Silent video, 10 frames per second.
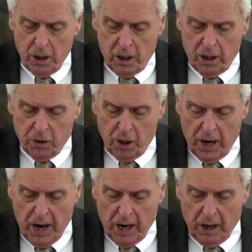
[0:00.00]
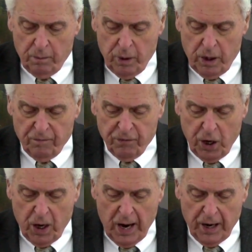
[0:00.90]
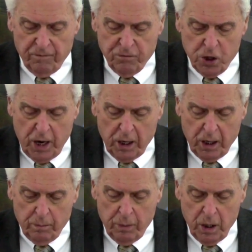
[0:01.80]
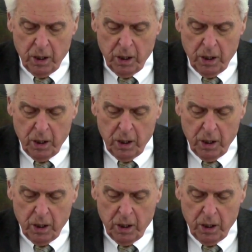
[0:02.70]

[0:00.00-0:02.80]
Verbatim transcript: In the name of the God of Jacob,